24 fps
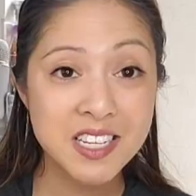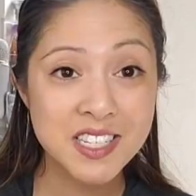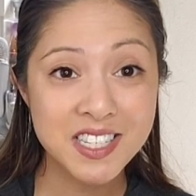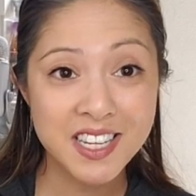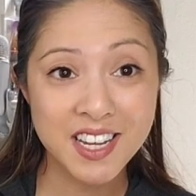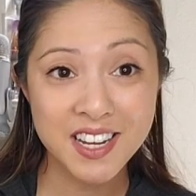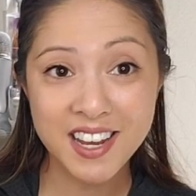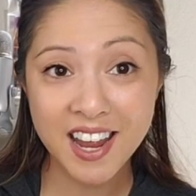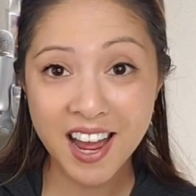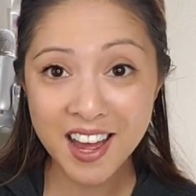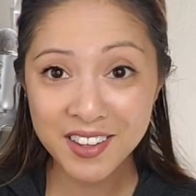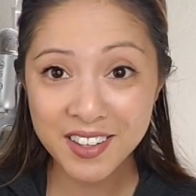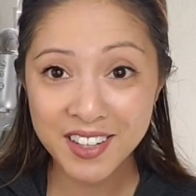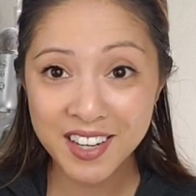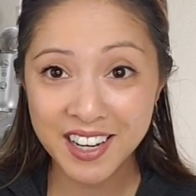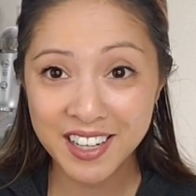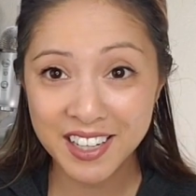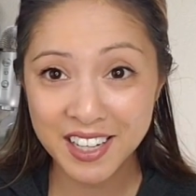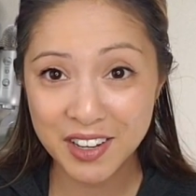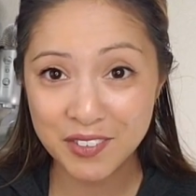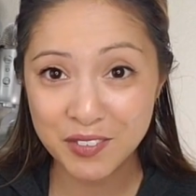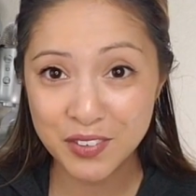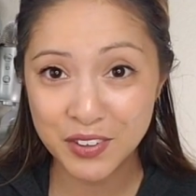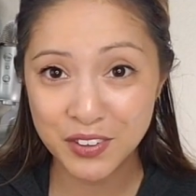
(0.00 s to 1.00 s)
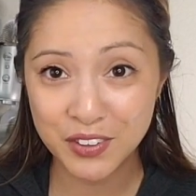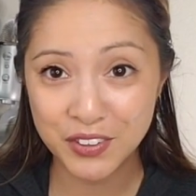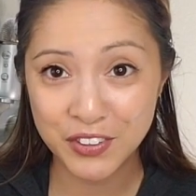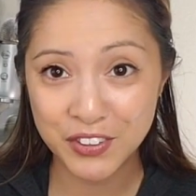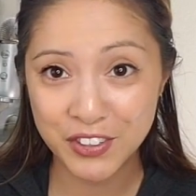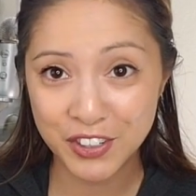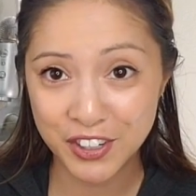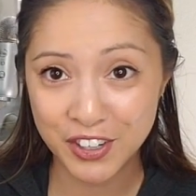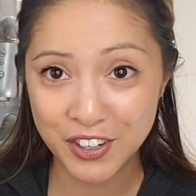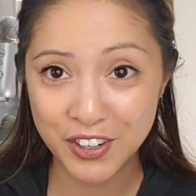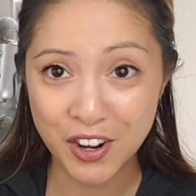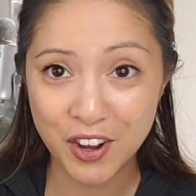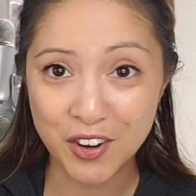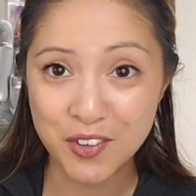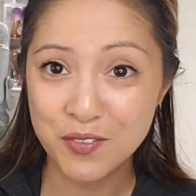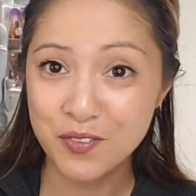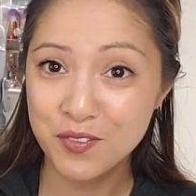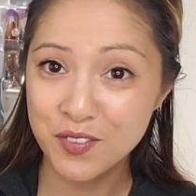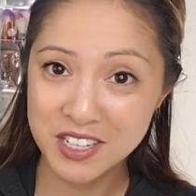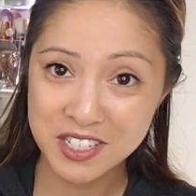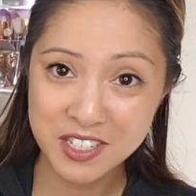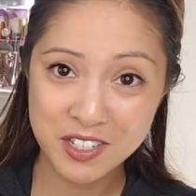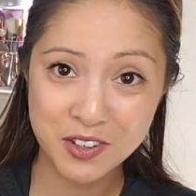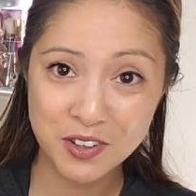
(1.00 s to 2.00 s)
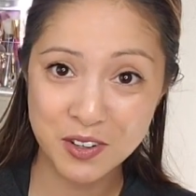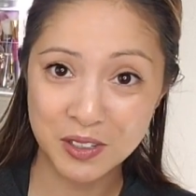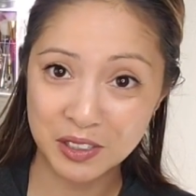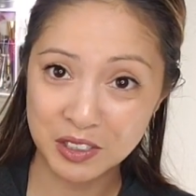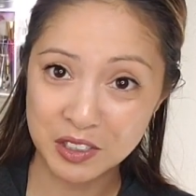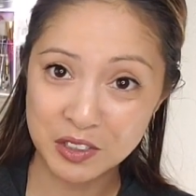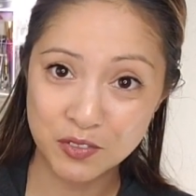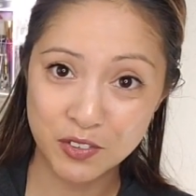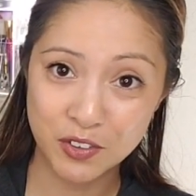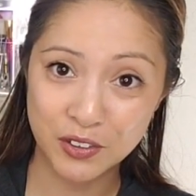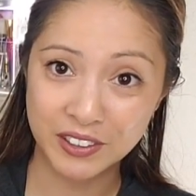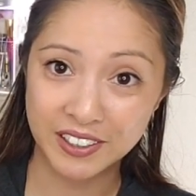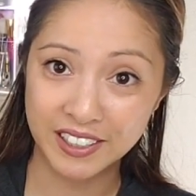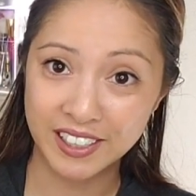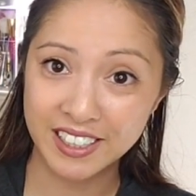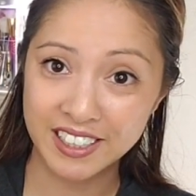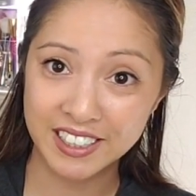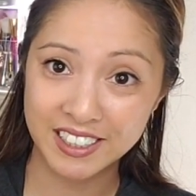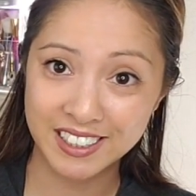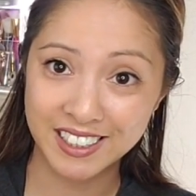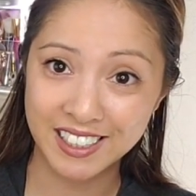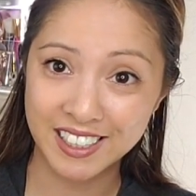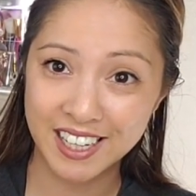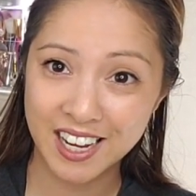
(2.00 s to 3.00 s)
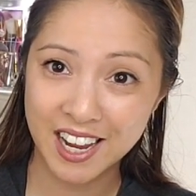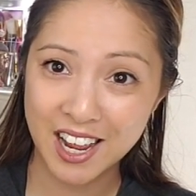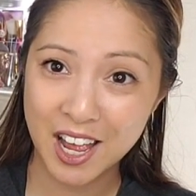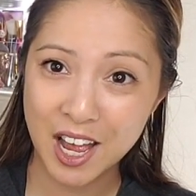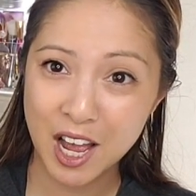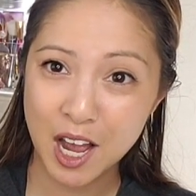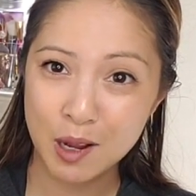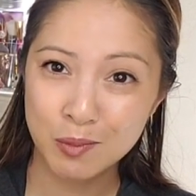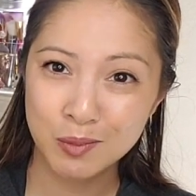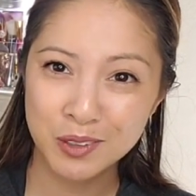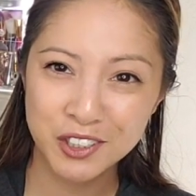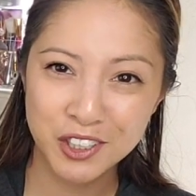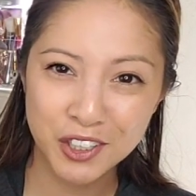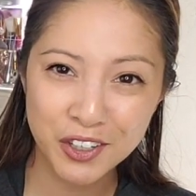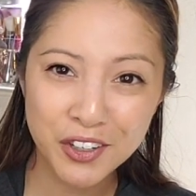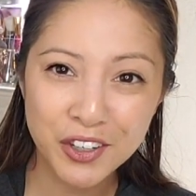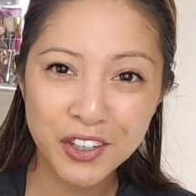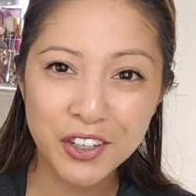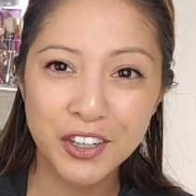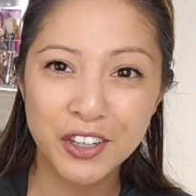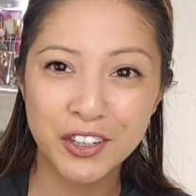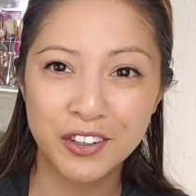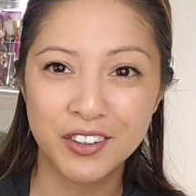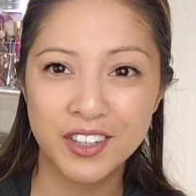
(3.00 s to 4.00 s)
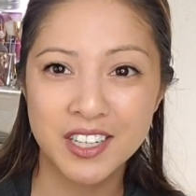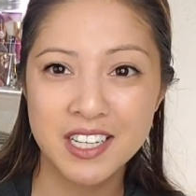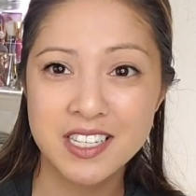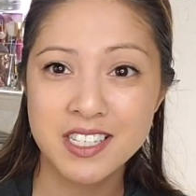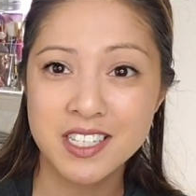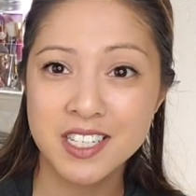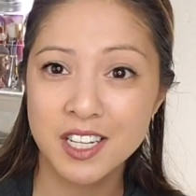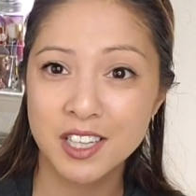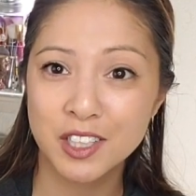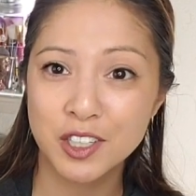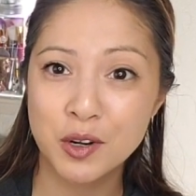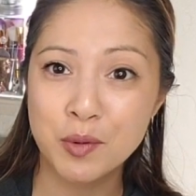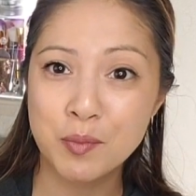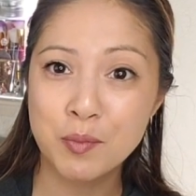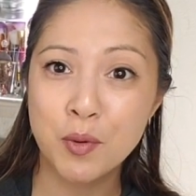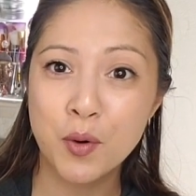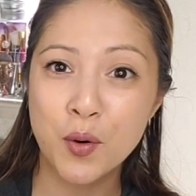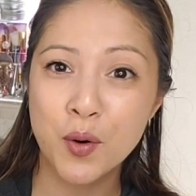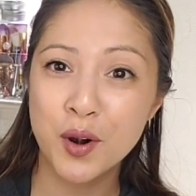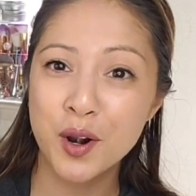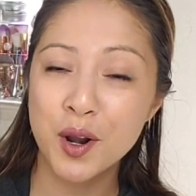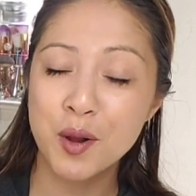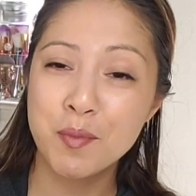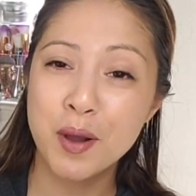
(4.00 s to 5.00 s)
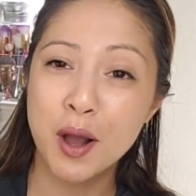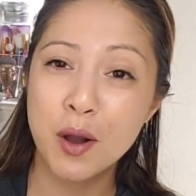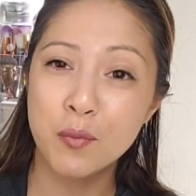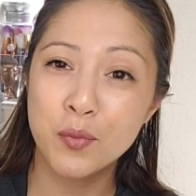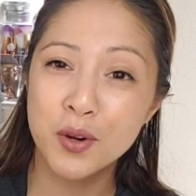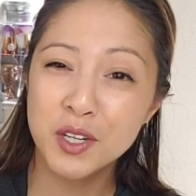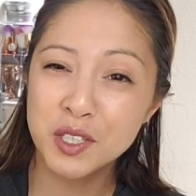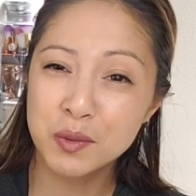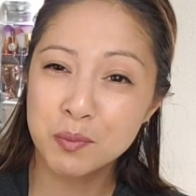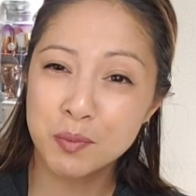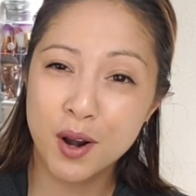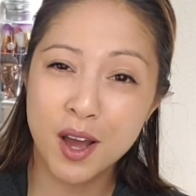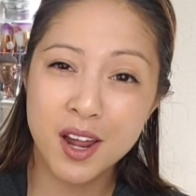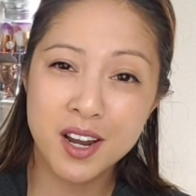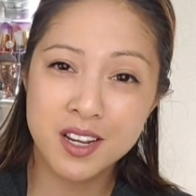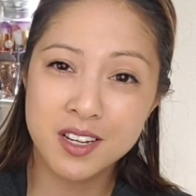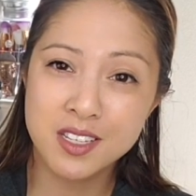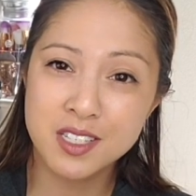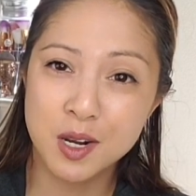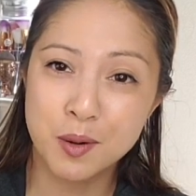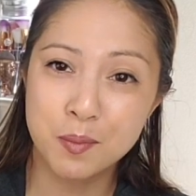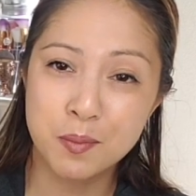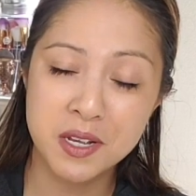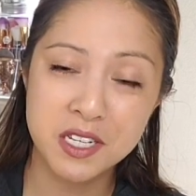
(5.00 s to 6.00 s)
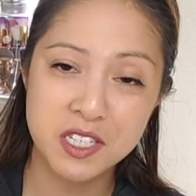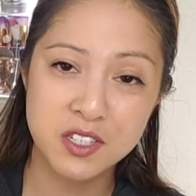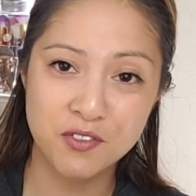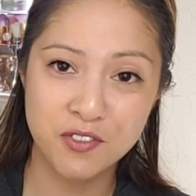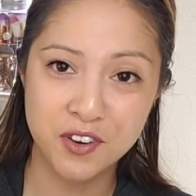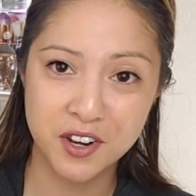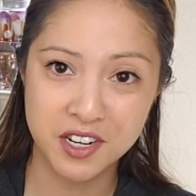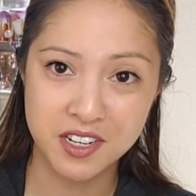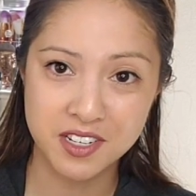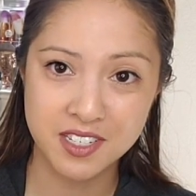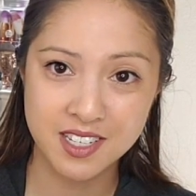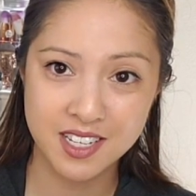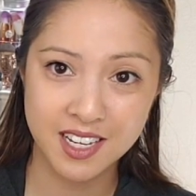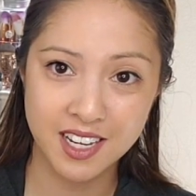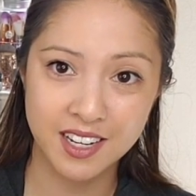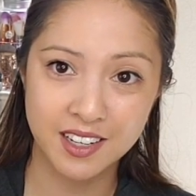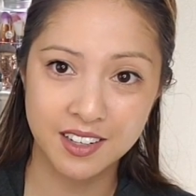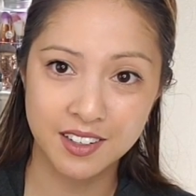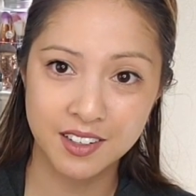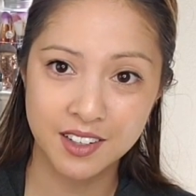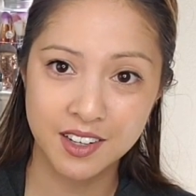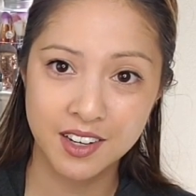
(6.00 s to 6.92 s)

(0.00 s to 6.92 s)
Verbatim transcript: So now that I gave you the dirt on physical exfoliation, I'm sure you're curious to learn more about which products are best for your skin.